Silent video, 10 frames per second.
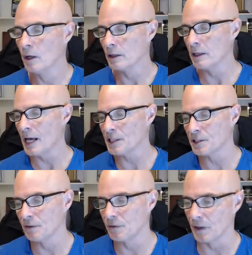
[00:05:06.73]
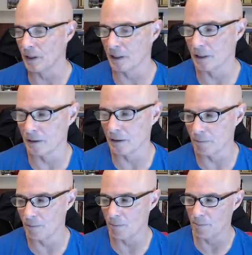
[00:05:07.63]
Lots of, uh,
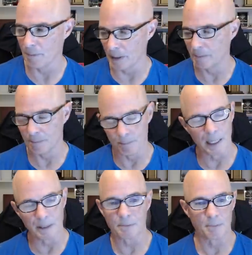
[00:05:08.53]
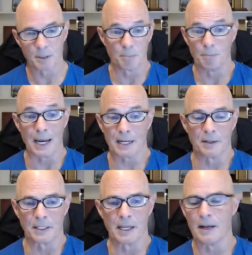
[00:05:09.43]
and, and back in
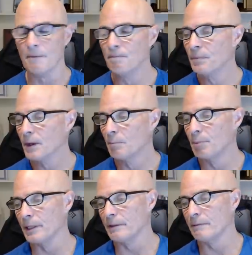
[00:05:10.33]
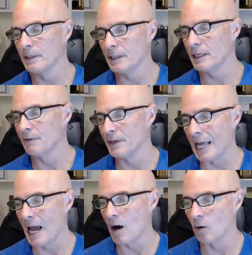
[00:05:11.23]
the day, but even
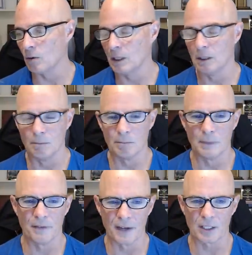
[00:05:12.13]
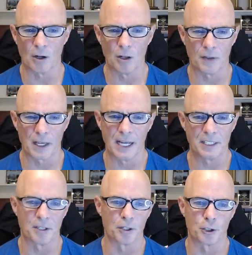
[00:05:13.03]
now, um, in fact, all of the
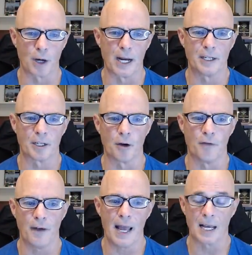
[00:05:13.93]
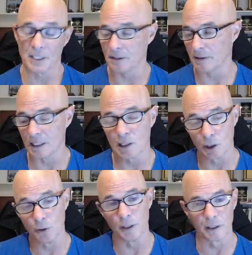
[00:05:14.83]
guys that are trying to go fast, and
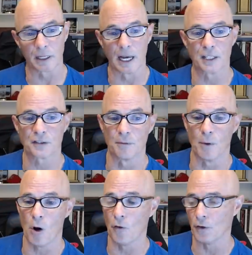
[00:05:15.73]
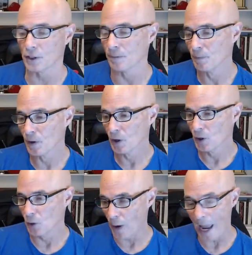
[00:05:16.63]
including the guys from Hovitz,
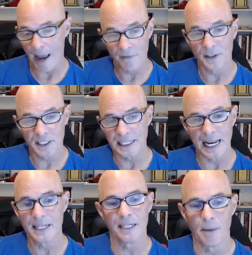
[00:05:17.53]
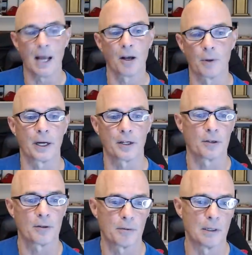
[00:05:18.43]
who have the standing mile
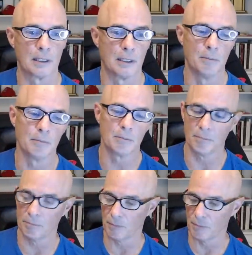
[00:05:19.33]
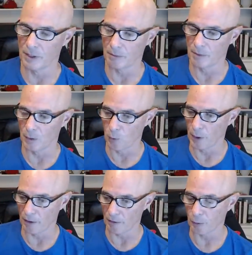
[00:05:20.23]
record um, that that
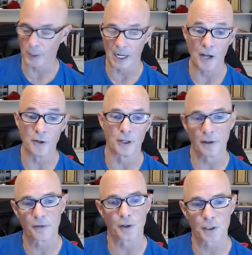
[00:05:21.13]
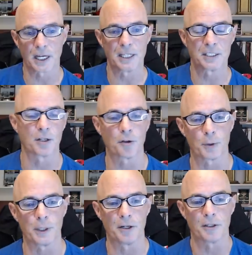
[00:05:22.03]
went 300, the first guys to go
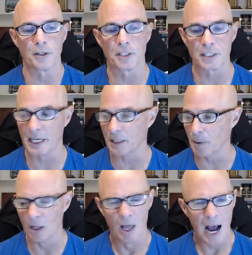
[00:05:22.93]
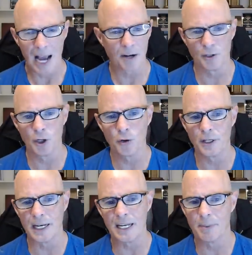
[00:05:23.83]
300 in the standing mile. I don't know
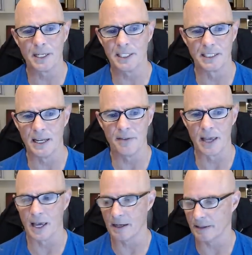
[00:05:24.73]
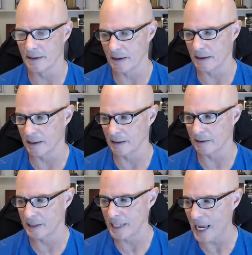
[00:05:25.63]
that anybody's done that eh,
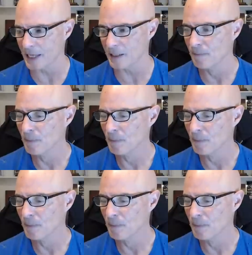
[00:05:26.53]
yet.